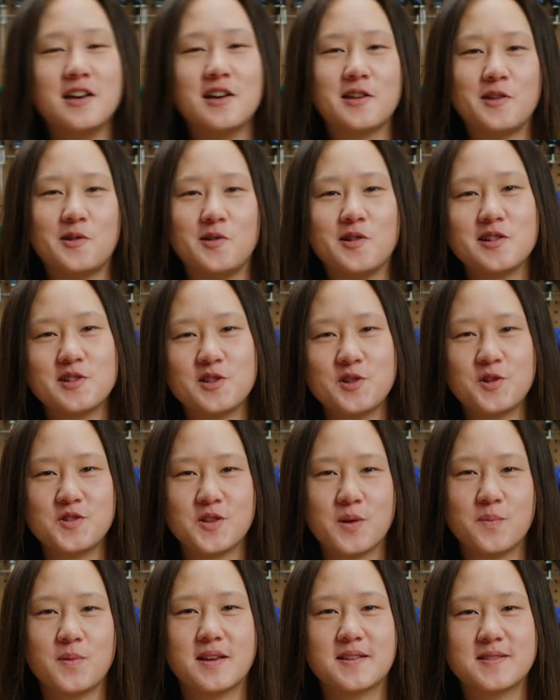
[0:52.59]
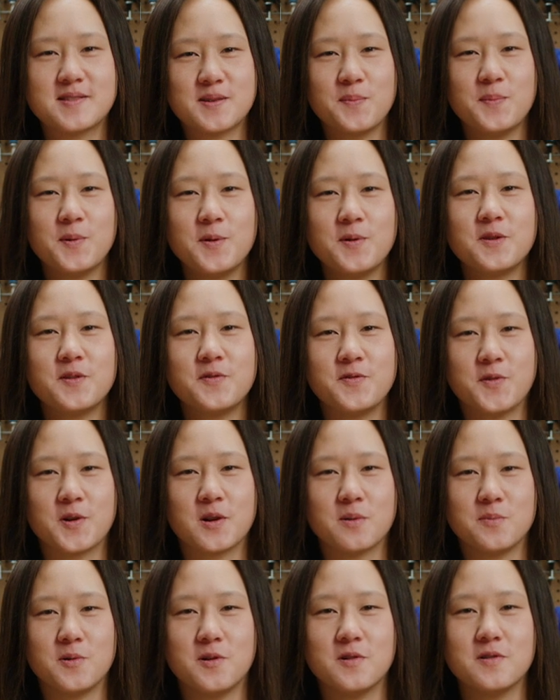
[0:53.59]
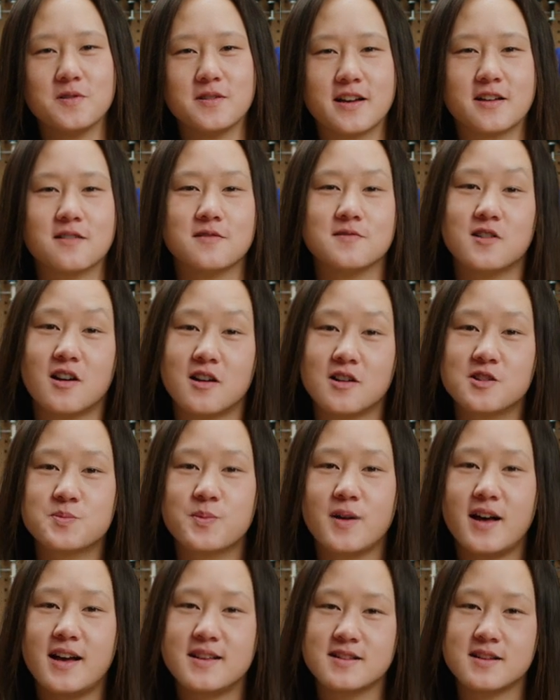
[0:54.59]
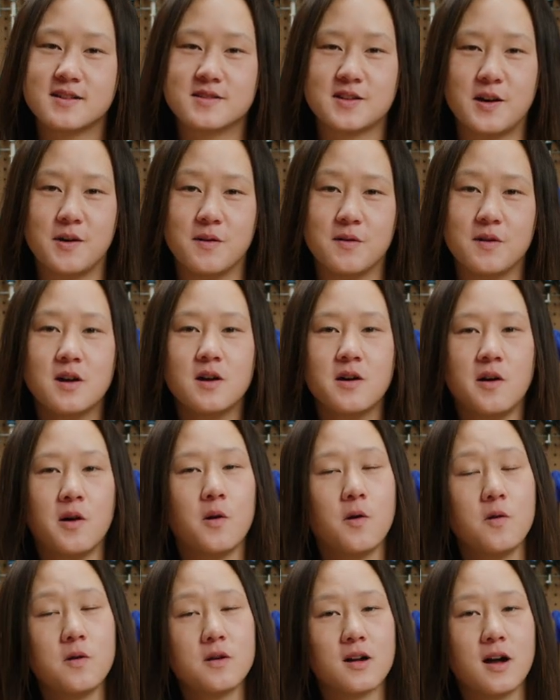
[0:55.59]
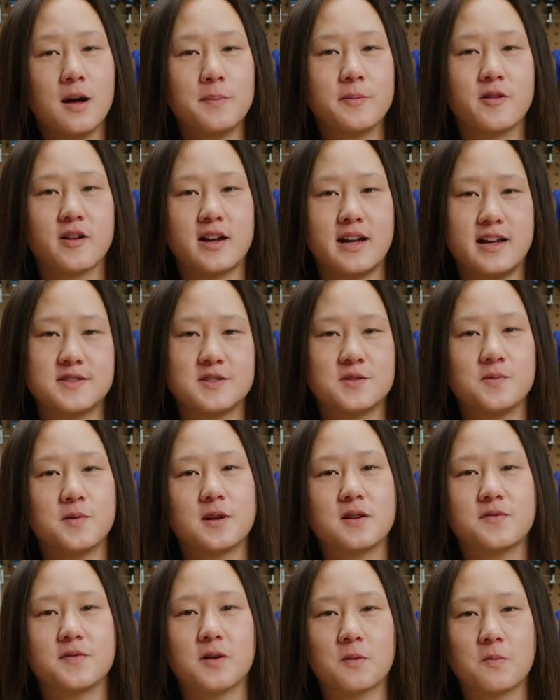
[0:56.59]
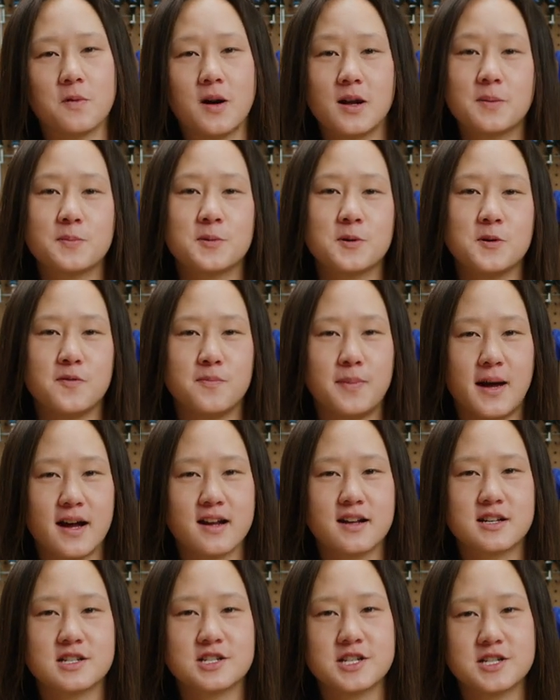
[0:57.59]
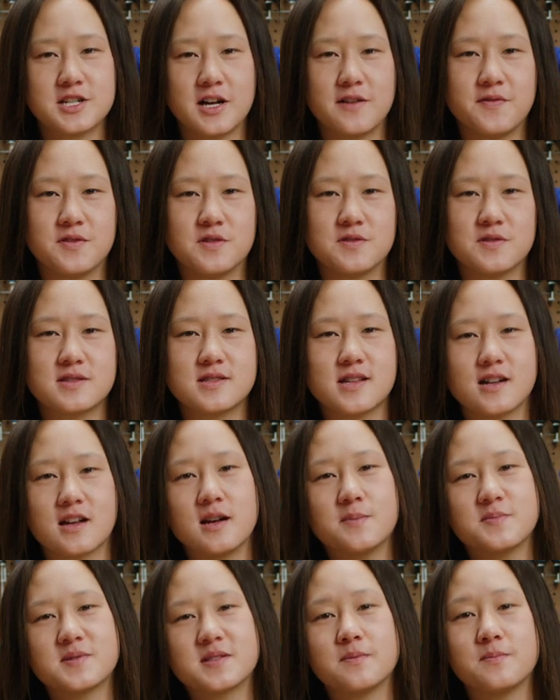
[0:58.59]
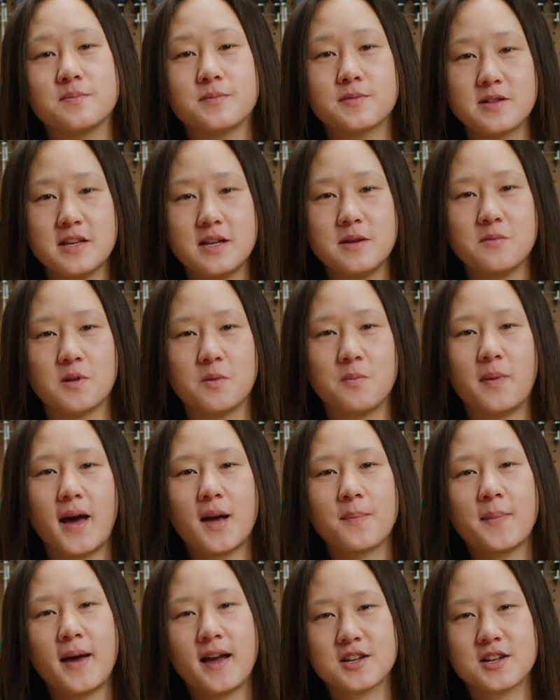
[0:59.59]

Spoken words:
You can choose something simple and affordable like a large plastic tote, or upgrade to one of our waterproof backcountry duffels that comes complete with backpack